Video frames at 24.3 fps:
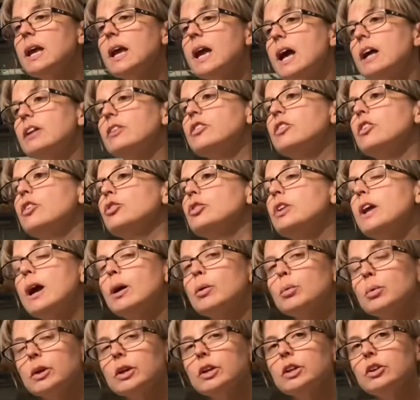And so now
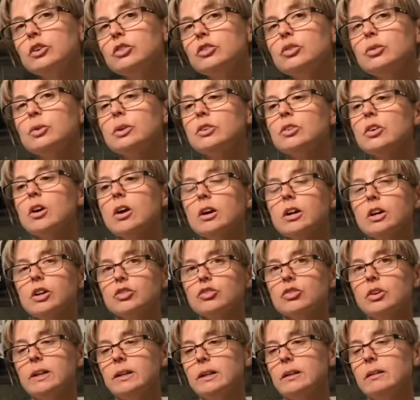we're going to do a target training